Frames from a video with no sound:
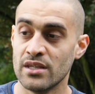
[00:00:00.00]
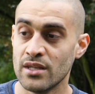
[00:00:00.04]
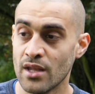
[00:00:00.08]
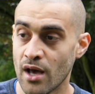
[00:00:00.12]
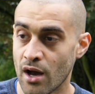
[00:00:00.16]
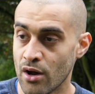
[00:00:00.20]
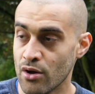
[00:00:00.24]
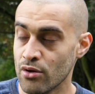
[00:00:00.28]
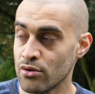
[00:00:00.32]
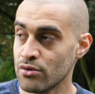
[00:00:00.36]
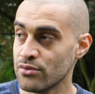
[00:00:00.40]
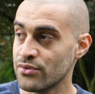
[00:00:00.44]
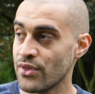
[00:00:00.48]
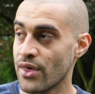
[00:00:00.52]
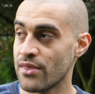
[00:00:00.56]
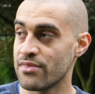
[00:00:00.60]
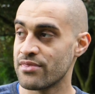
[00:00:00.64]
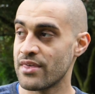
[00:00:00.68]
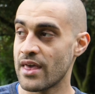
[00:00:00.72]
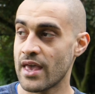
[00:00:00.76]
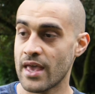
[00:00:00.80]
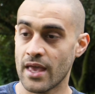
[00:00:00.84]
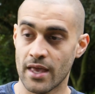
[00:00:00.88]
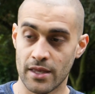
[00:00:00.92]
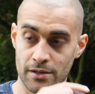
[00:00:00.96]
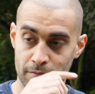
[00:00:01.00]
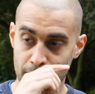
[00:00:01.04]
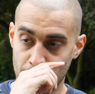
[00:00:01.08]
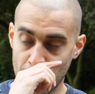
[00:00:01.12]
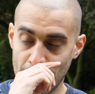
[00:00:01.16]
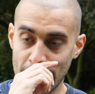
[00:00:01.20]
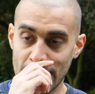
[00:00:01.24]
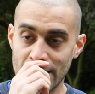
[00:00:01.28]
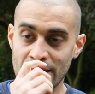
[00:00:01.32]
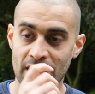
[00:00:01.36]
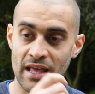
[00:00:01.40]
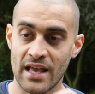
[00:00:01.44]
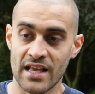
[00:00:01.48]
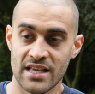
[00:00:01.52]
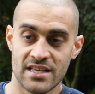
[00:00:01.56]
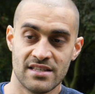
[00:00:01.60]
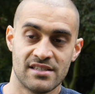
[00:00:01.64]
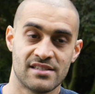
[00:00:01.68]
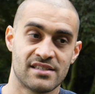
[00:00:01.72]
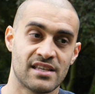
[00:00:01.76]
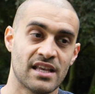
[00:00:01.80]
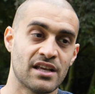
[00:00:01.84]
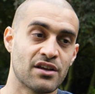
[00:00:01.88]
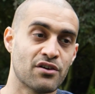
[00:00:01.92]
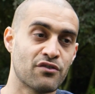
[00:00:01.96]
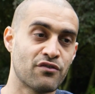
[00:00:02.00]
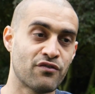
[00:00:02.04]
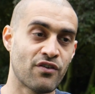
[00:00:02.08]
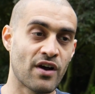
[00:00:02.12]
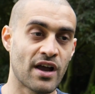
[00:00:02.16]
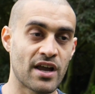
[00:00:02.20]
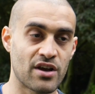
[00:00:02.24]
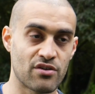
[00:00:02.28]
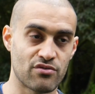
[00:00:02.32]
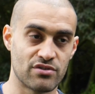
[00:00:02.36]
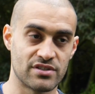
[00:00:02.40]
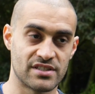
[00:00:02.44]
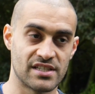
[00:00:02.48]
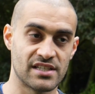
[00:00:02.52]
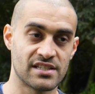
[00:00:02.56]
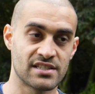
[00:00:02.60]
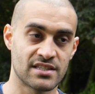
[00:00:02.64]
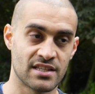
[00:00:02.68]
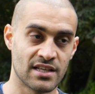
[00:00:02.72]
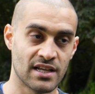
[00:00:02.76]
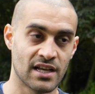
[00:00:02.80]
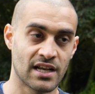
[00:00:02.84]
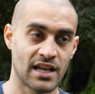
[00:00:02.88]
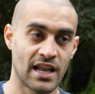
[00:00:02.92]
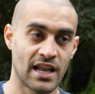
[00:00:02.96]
know that there had been a zinc fire-resistant